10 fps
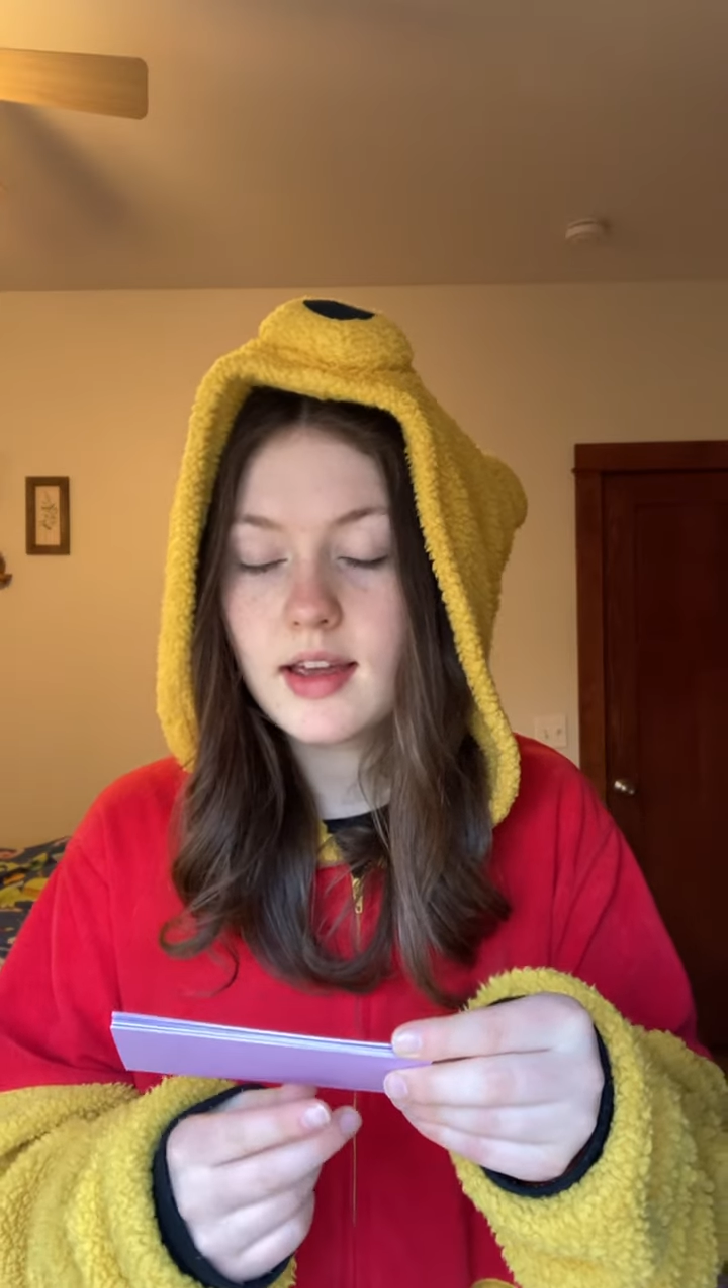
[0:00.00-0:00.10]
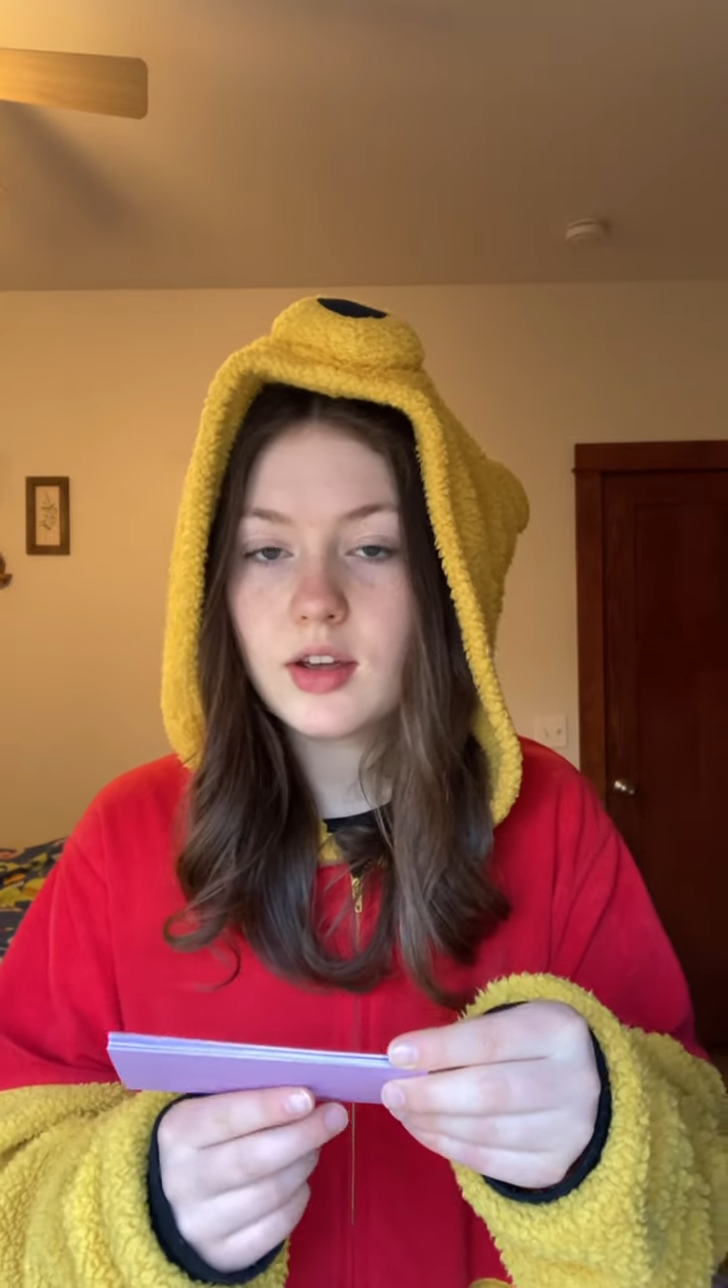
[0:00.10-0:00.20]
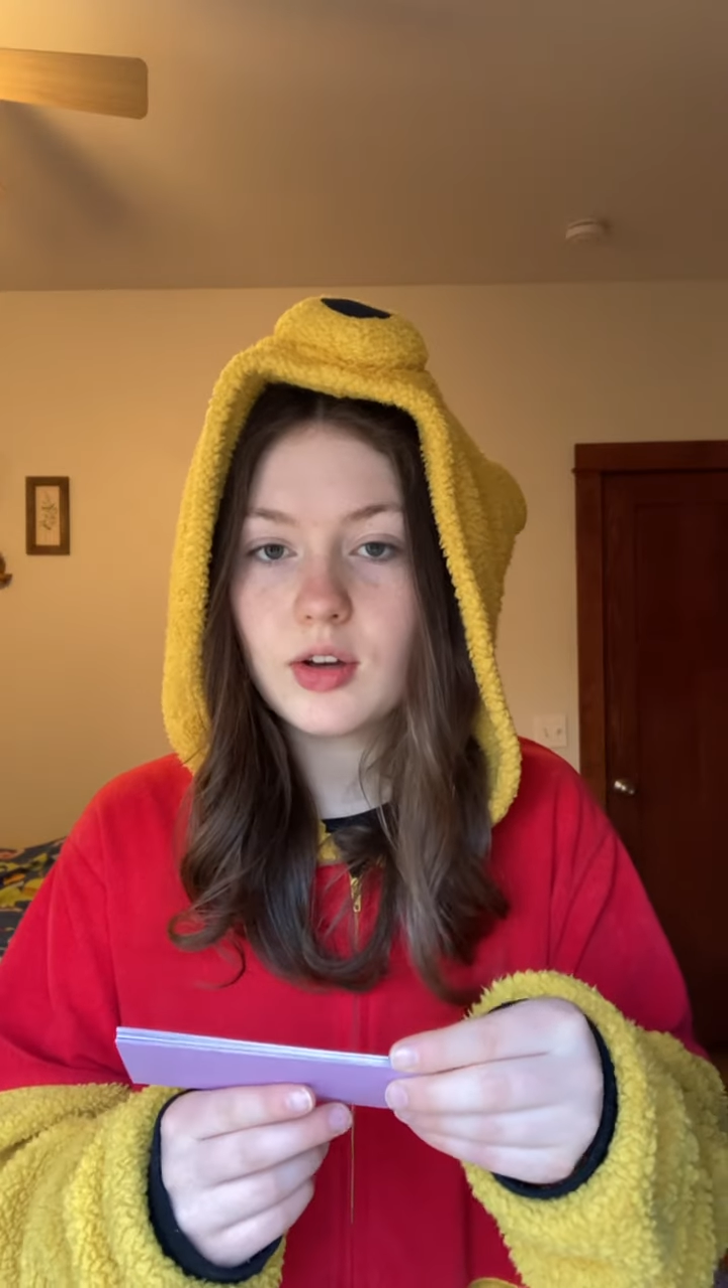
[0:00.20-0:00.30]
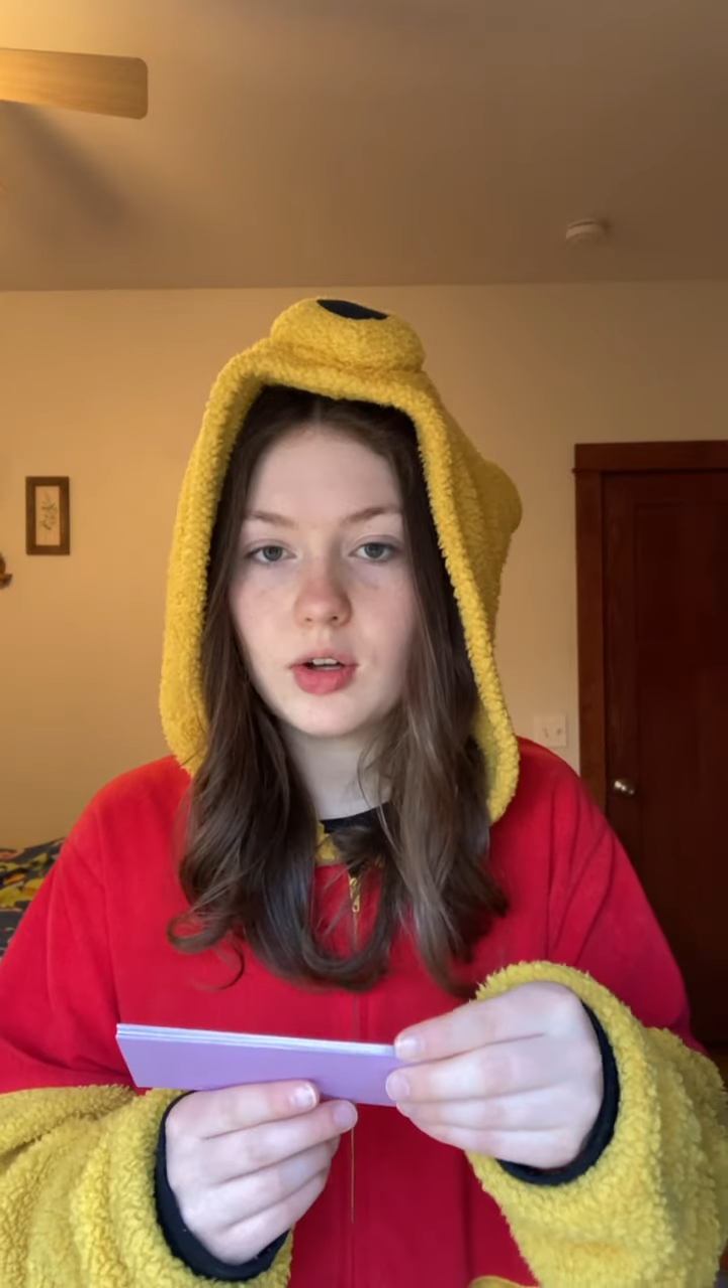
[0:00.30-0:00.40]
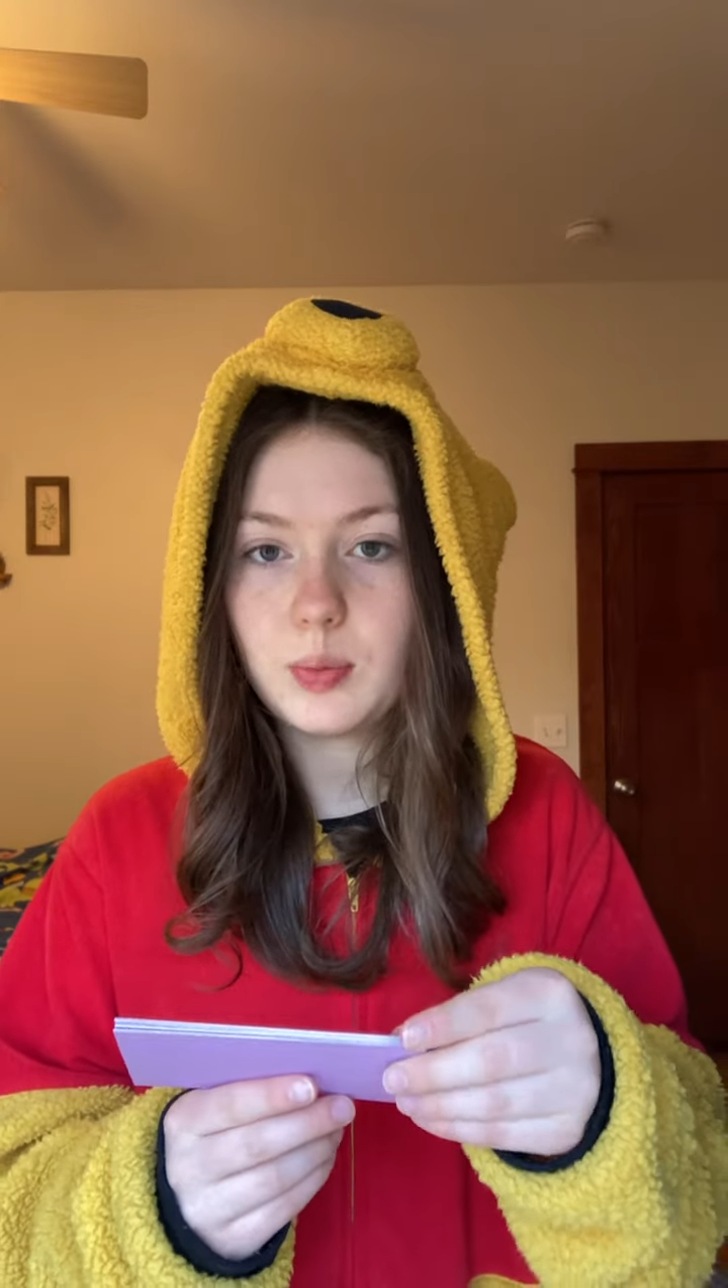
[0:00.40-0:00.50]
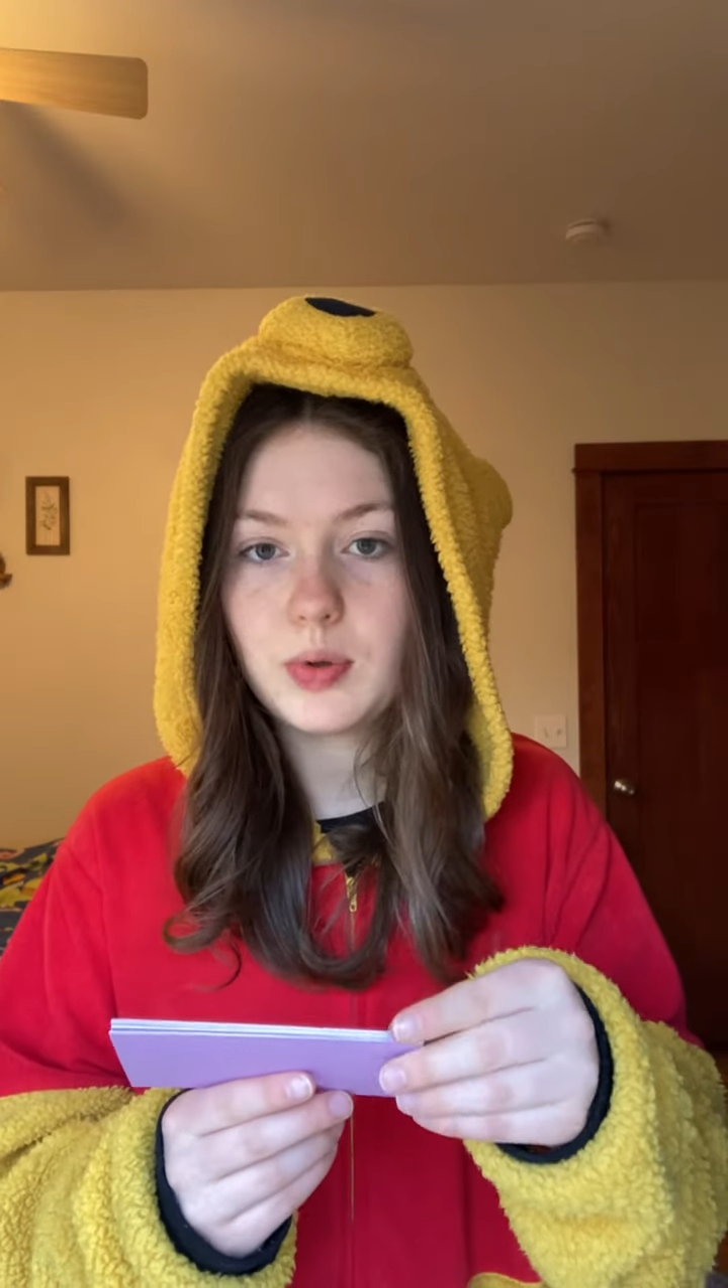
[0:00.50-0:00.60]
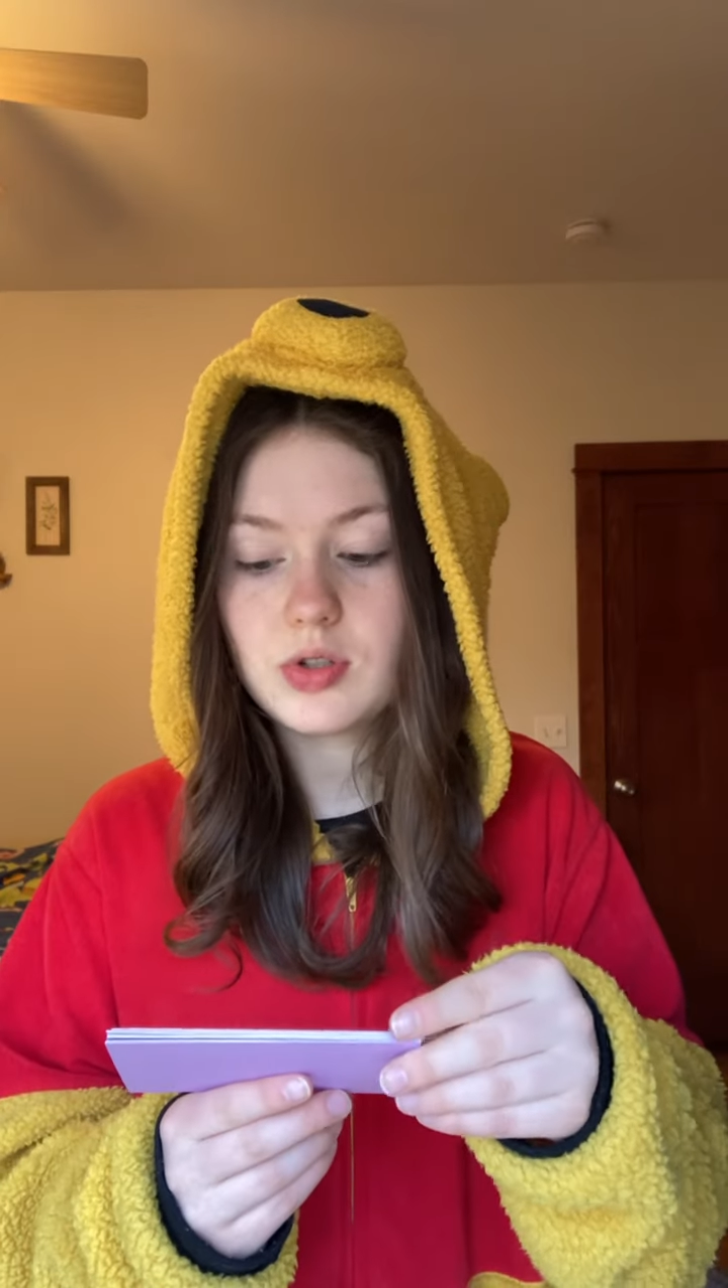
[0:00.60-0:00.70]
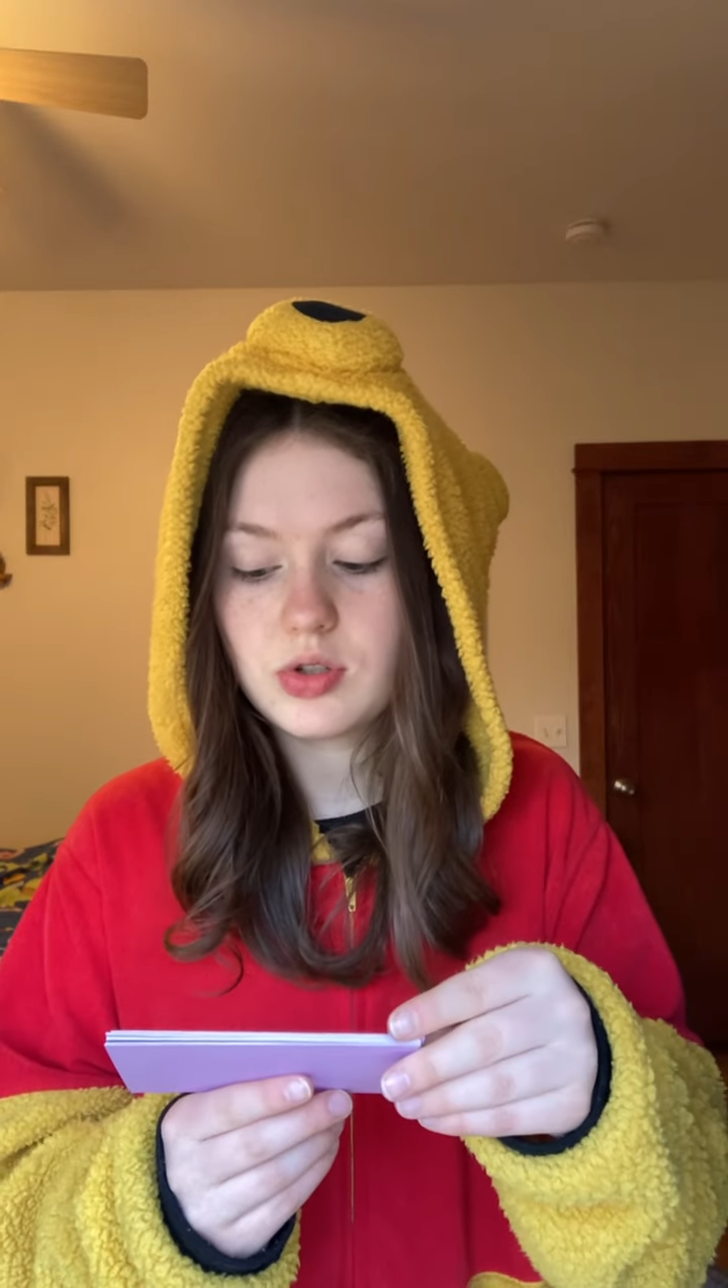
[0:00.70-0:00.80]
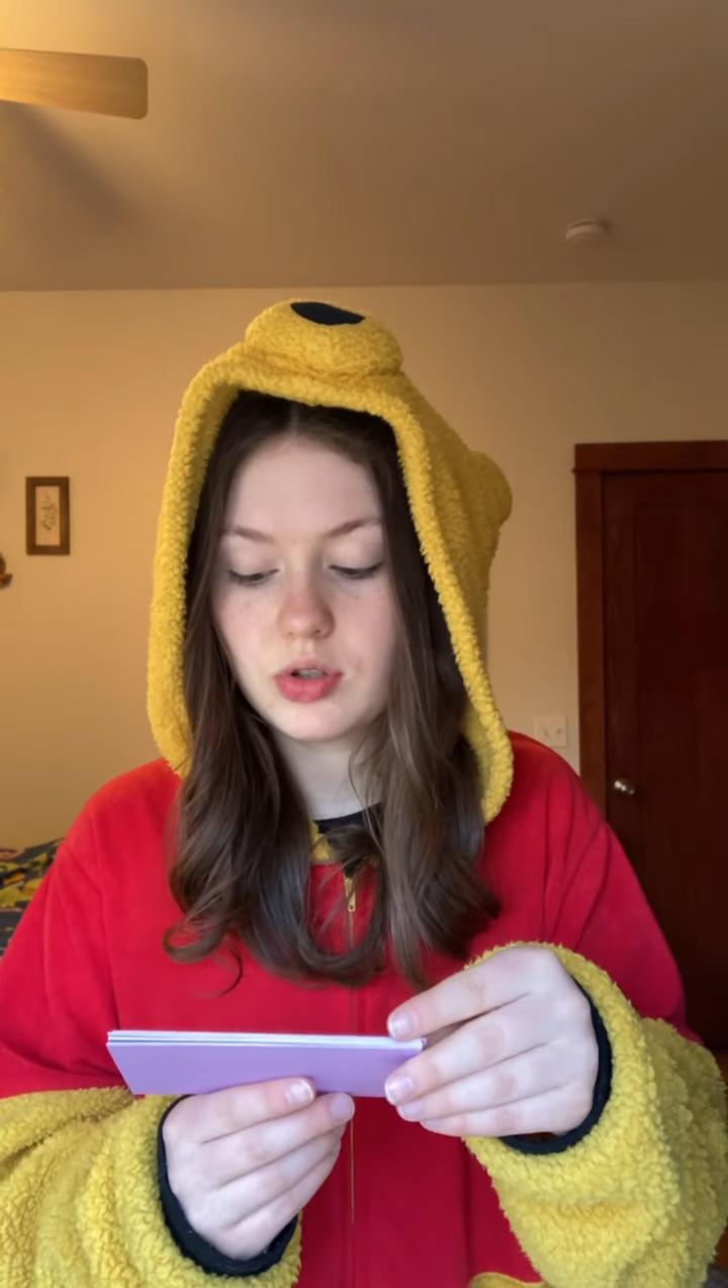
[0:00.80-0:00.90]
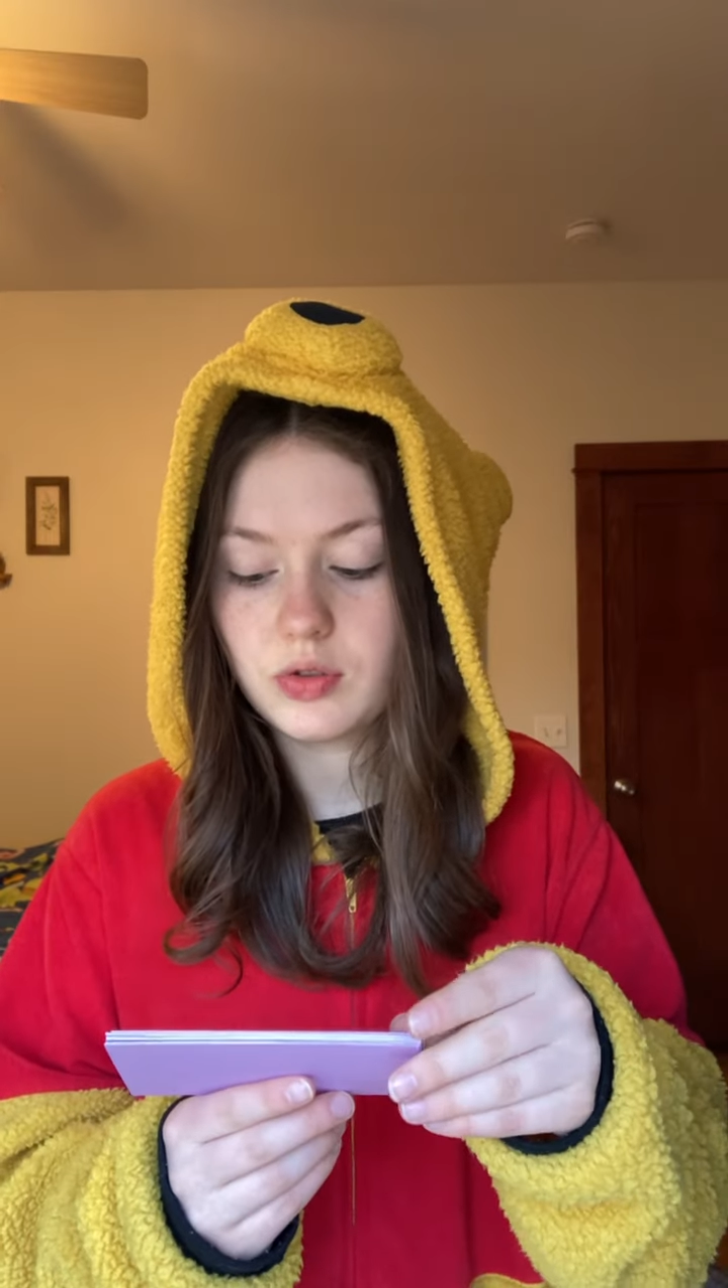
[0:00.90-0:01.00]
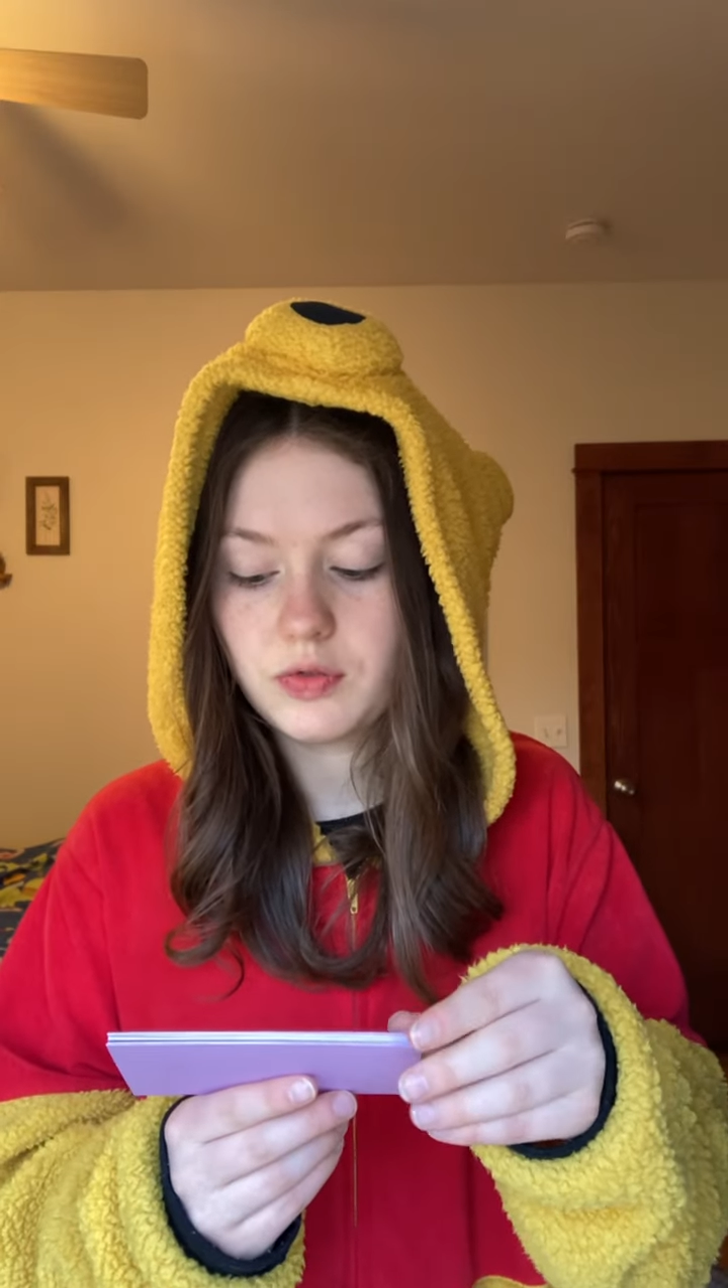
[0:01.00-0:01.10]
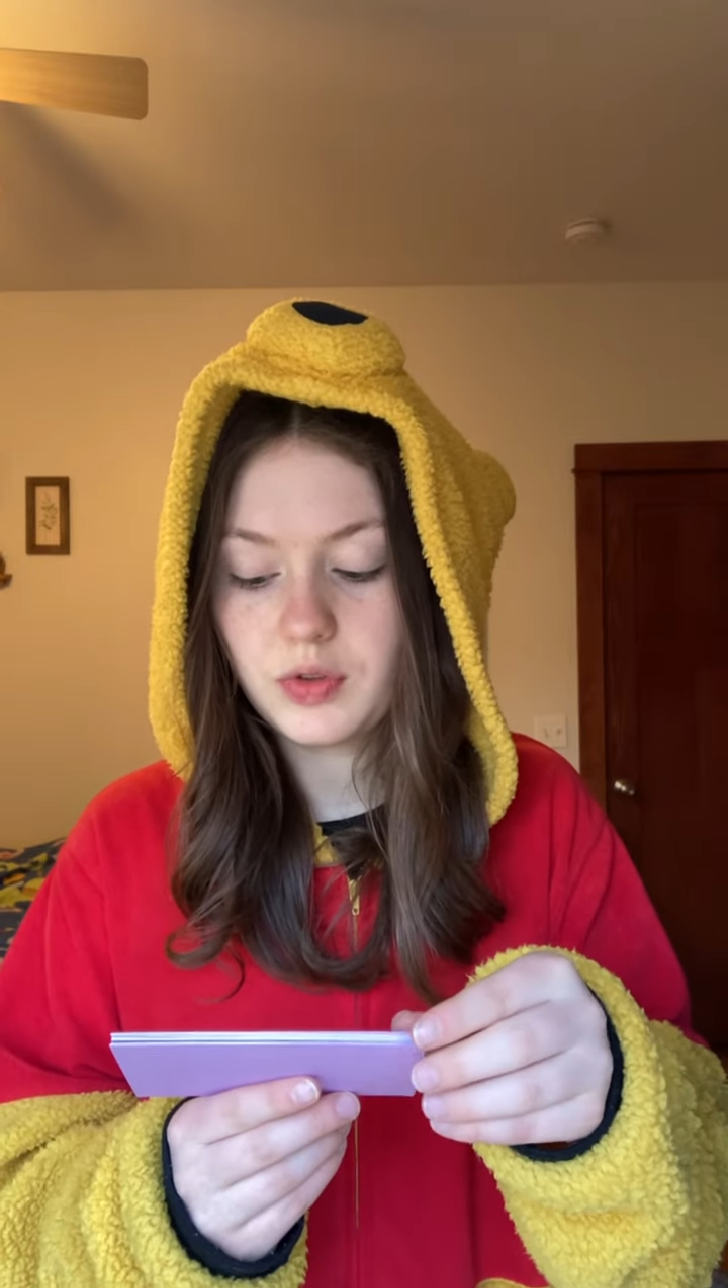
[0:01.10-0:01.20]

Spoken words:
could preserve